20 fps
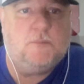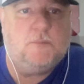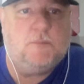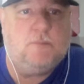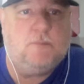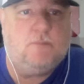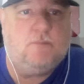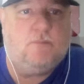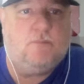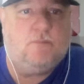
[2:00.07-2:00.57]

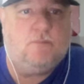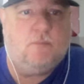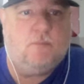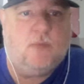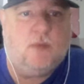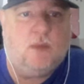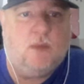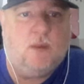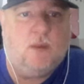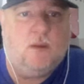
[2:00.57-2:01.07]

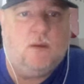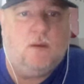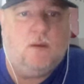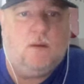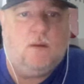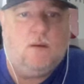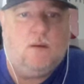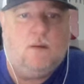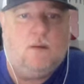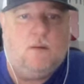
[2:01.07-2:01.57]

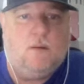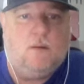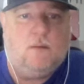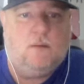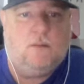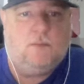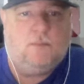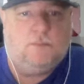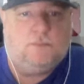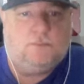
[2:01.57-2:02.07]

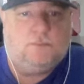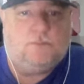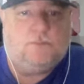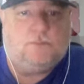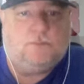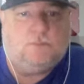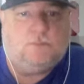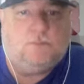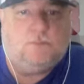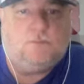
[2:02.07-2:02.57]

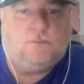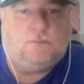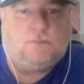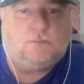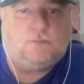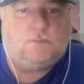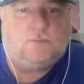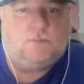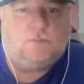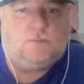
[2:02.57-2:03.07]

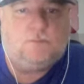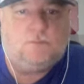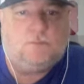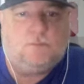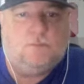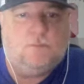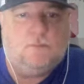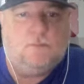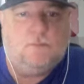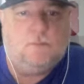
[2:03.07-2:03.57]

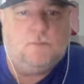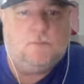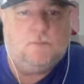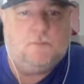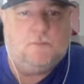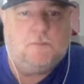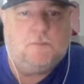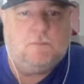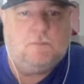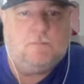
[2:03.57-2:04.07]

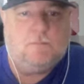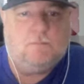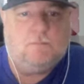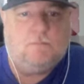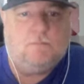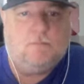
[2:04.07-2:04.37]
No words are spoken by the person on screen.